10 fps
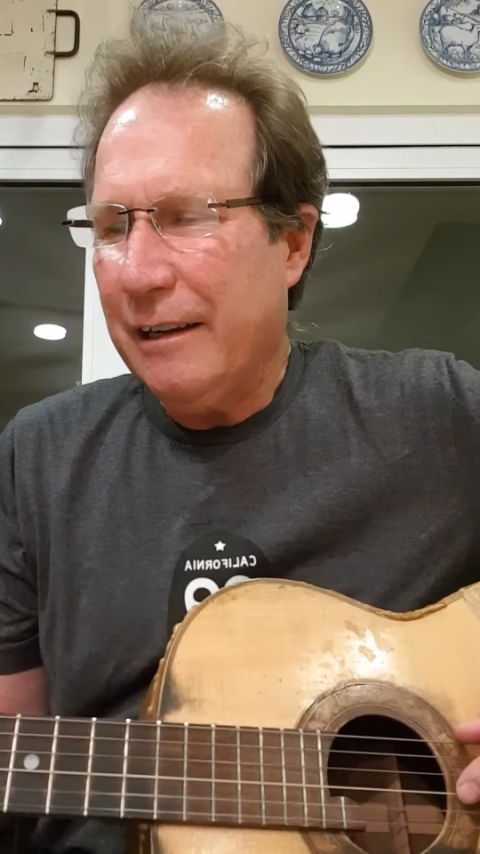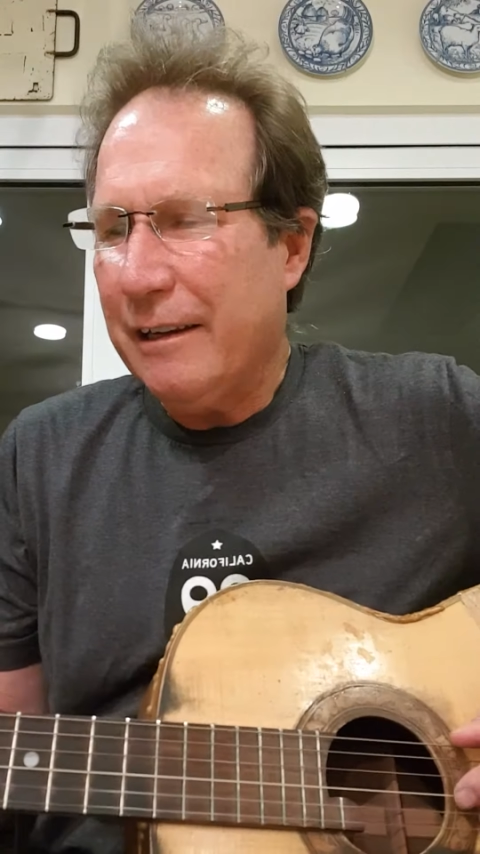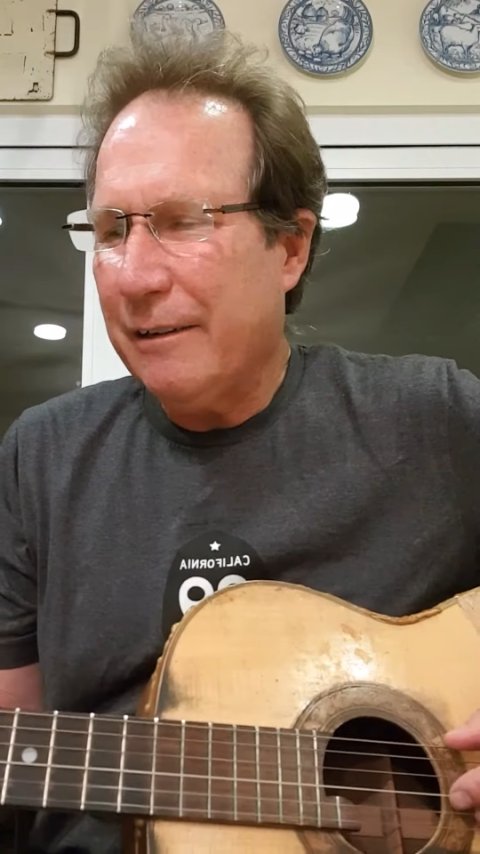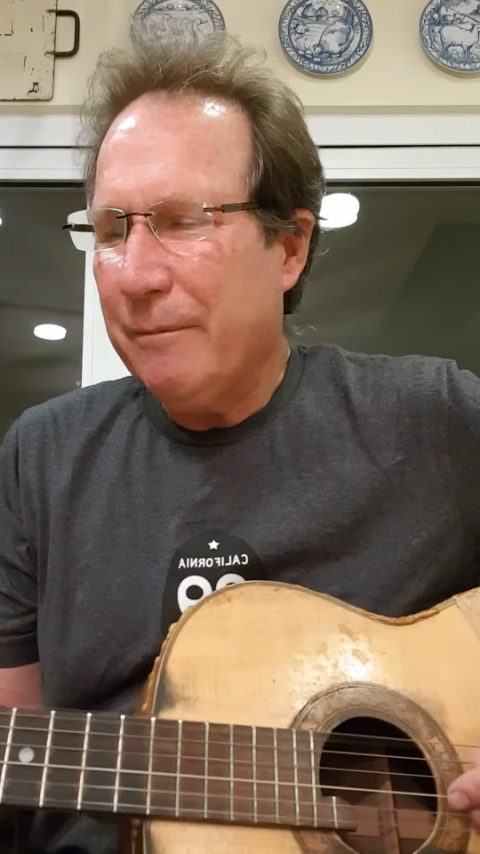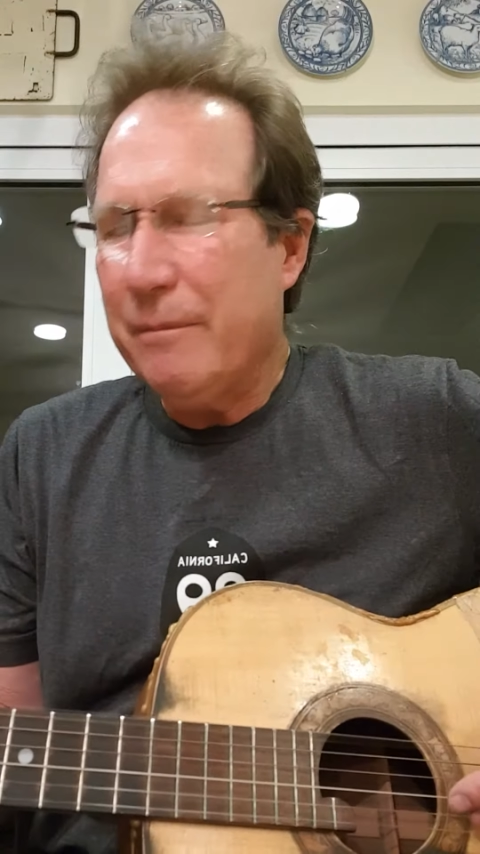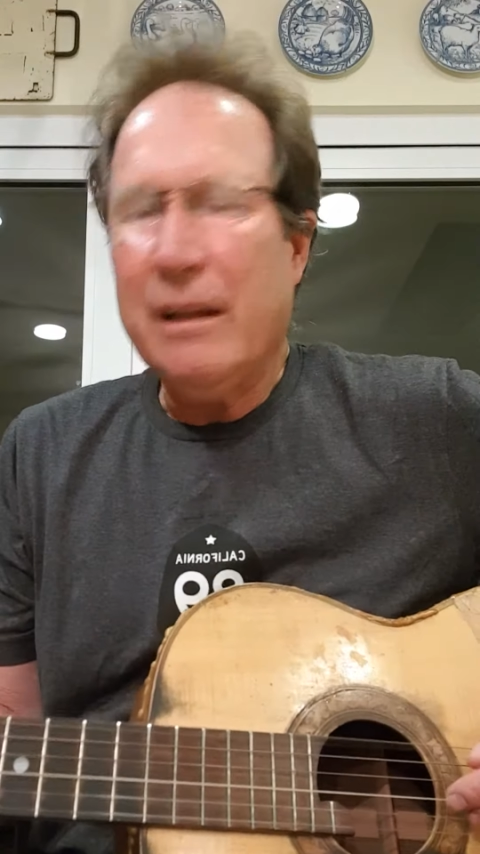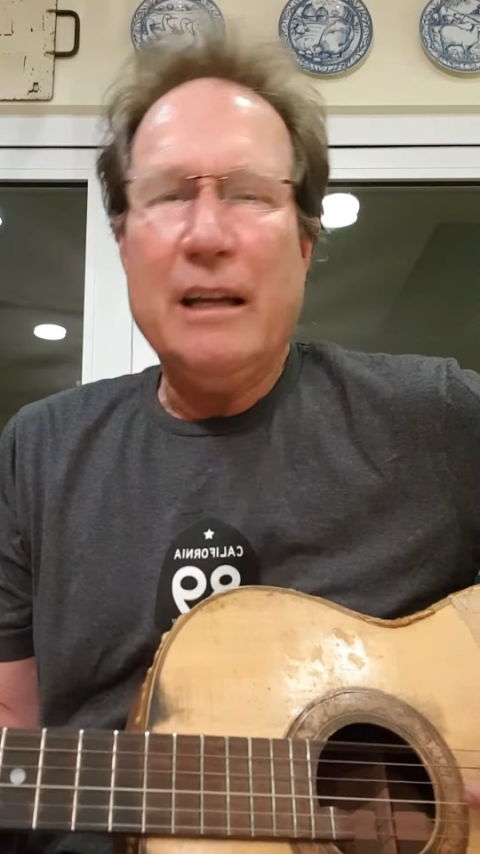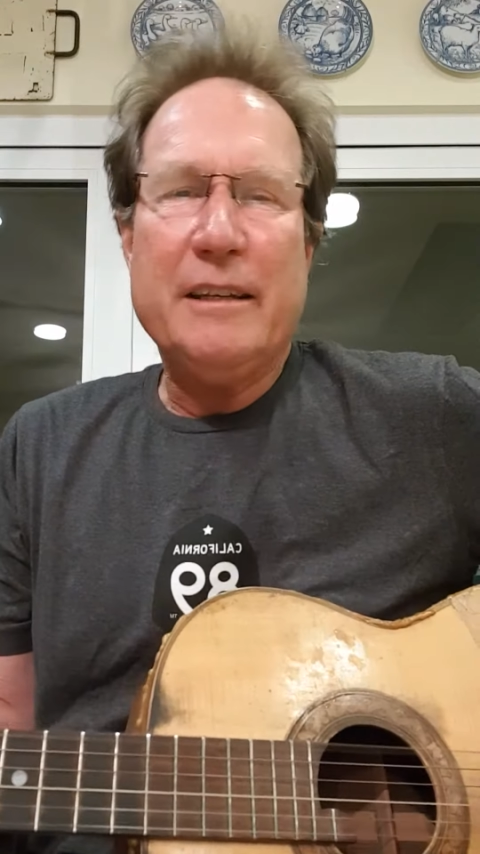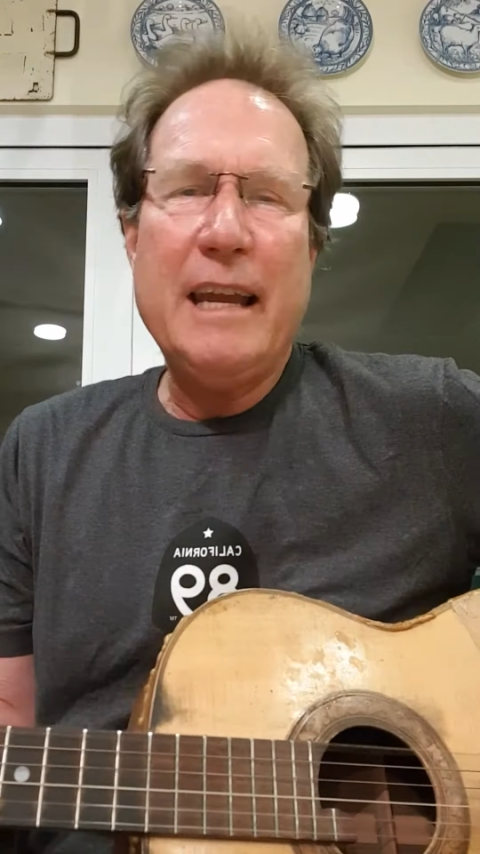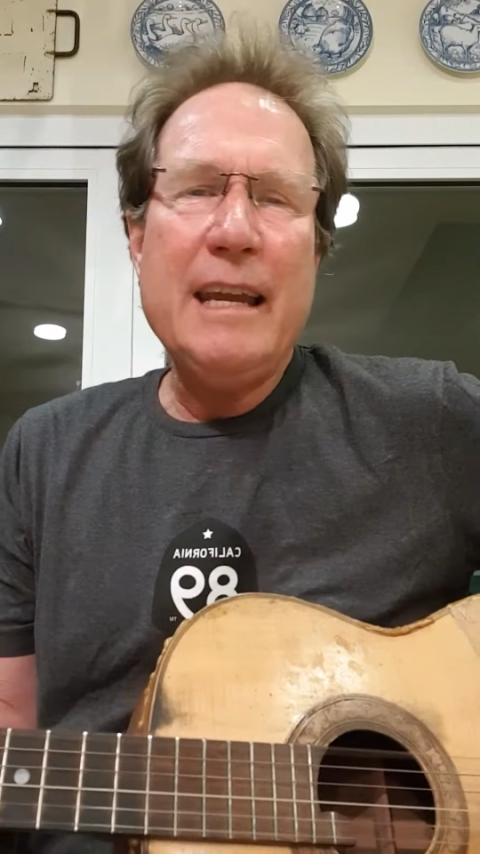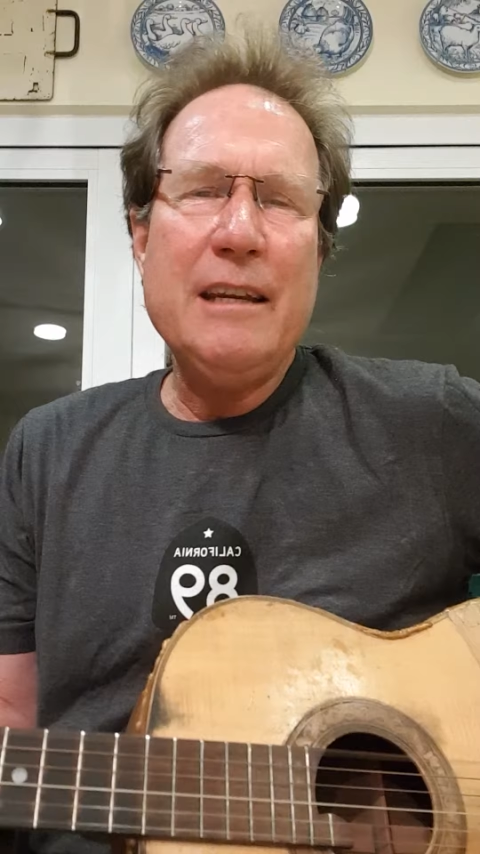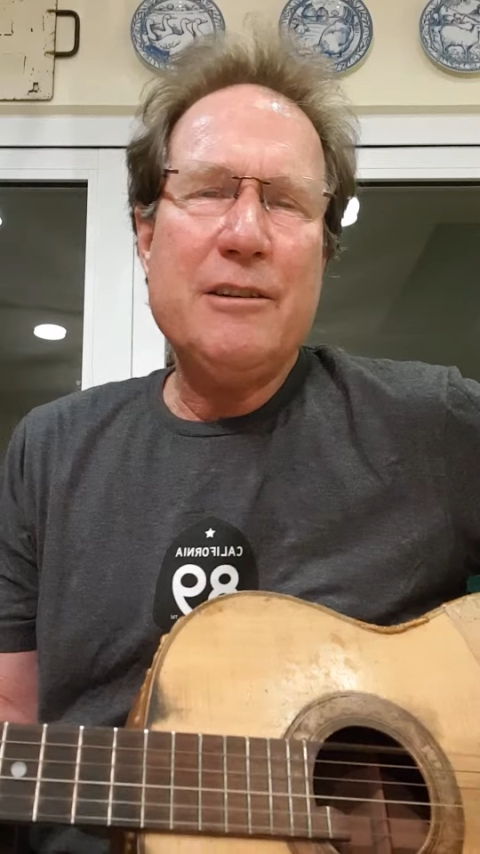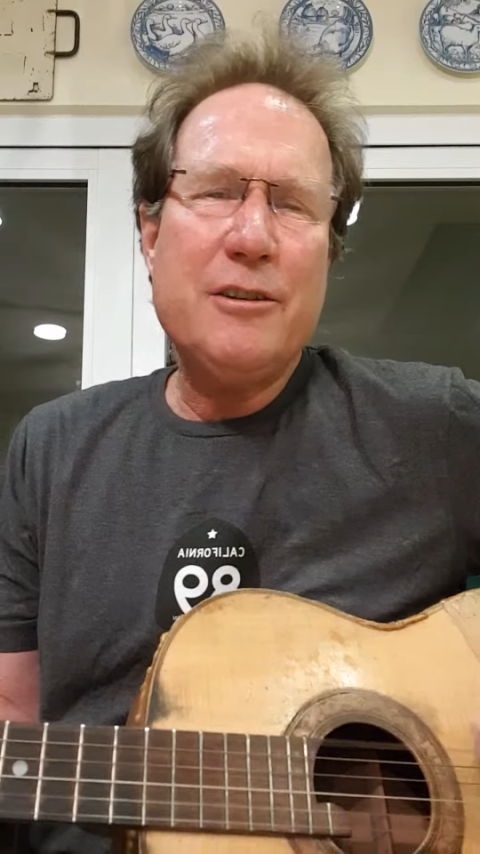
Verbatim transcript: you know, take